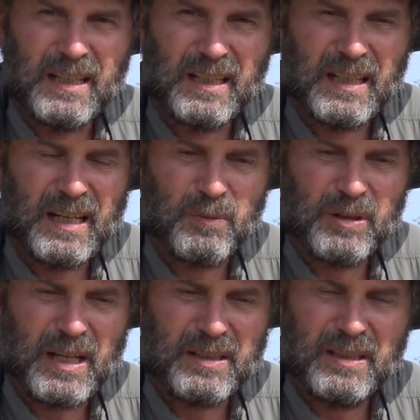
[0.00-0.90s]
And
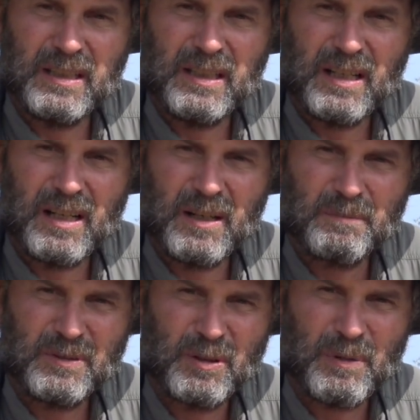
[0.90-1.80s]
we got the,
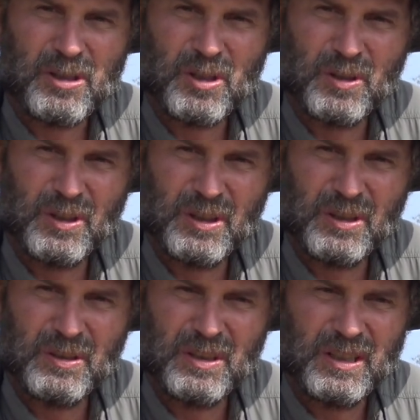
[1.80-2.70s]
um, as I mentioned
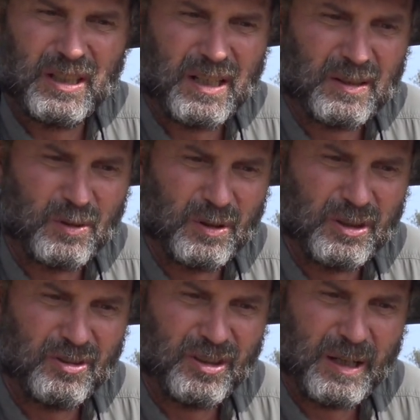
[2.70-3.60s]
earlier, the uh,
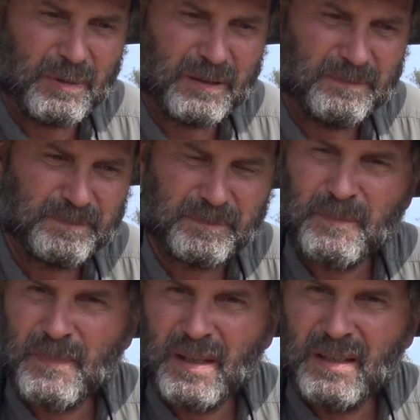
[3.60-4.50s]
early salmon,
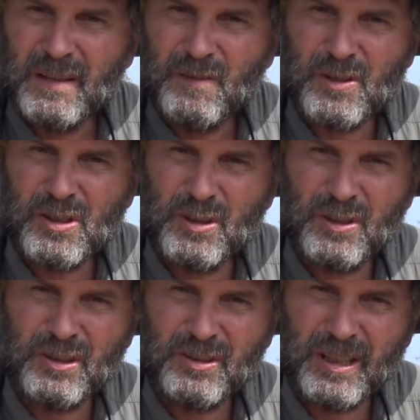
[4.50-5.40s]
fishing
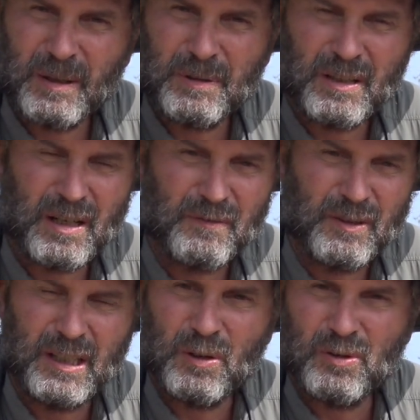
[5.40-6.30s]
yearly salmon uh,
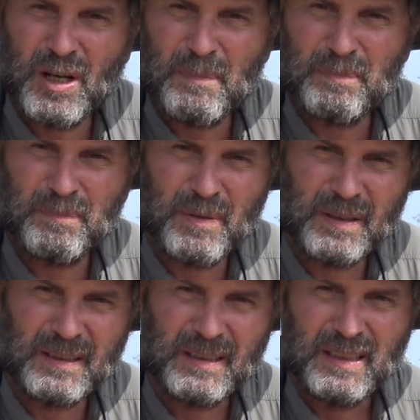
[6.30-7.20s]
videos up.
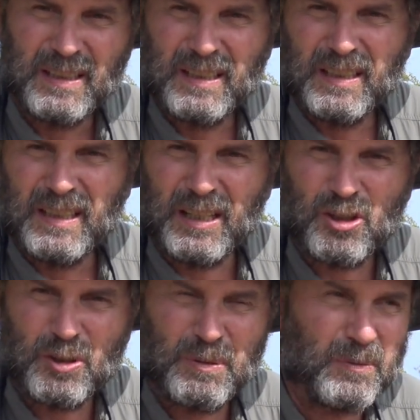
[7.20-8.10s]
That
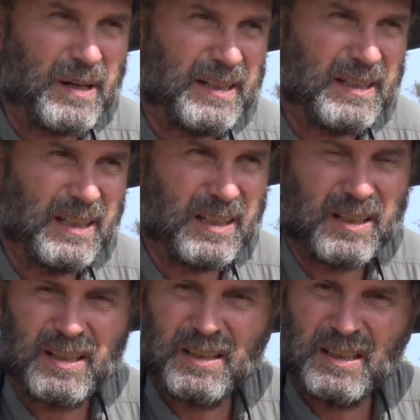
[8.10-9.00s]
should be right the,
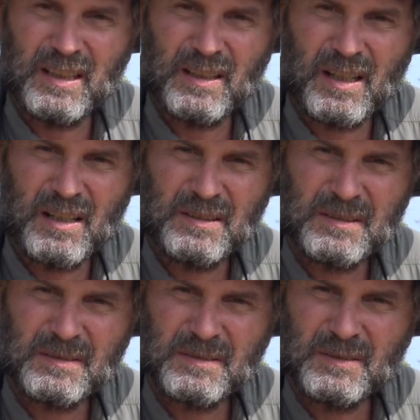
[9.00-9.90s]
on the uh,
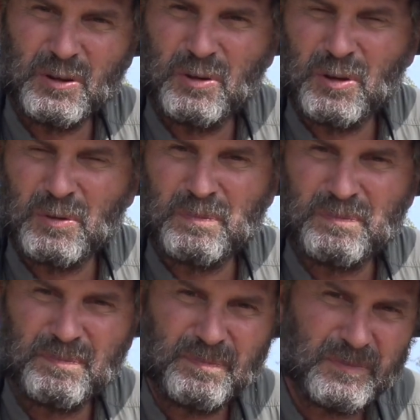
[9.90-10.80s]
YouTube
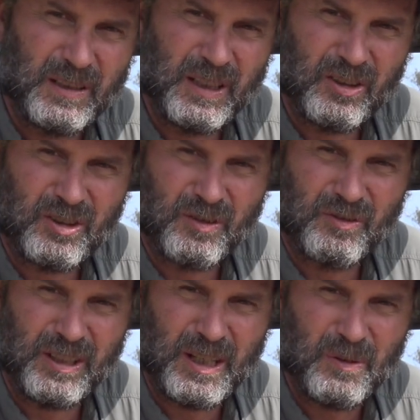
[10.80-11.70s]
list of
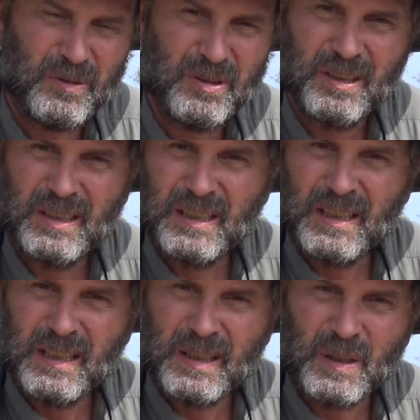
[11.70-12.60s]
videos.
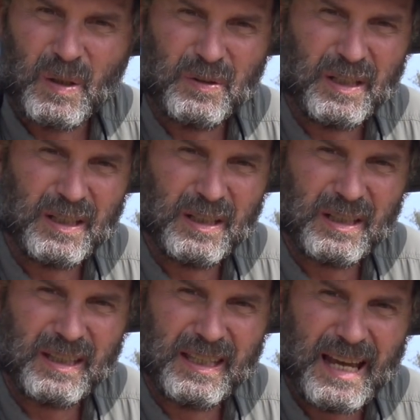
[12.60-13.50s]
Go take a
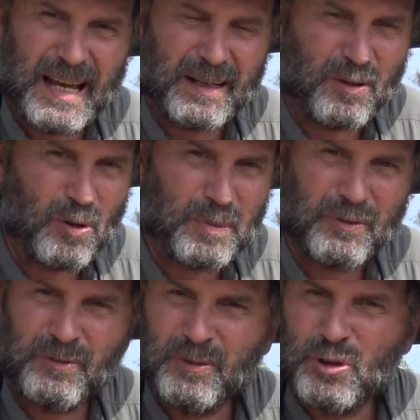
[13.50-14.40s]
look at that. I hope
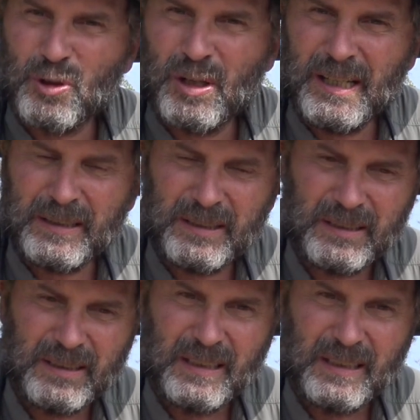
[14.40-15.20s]
you enjoy it.